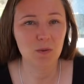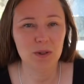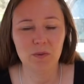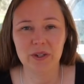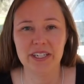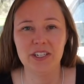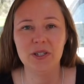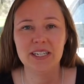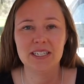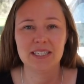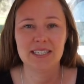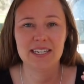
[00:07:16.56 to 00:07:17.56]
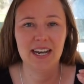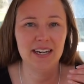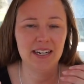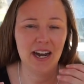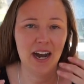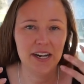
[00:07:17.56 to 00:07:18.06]
a win-win. You get to stay
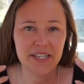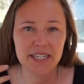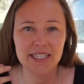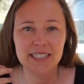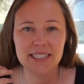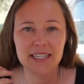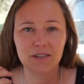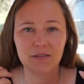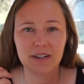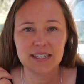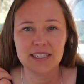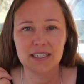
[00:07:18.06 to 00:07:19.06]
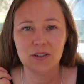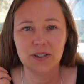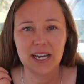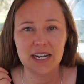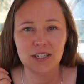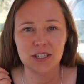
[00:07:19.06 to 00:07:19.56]
in an idyllic rustic
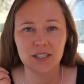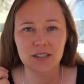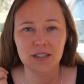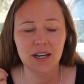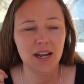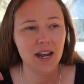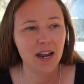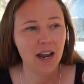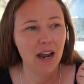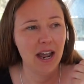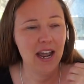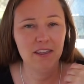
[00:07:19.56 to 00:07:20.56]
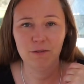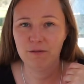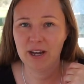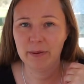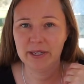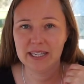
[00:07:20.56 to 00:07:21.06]
location and the
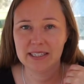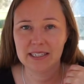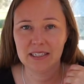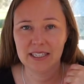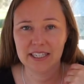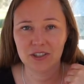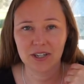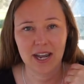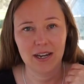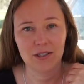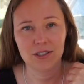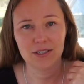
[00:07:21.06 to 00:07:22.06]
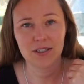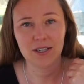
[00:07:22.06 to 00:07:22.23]
farmer gets a little extra cash.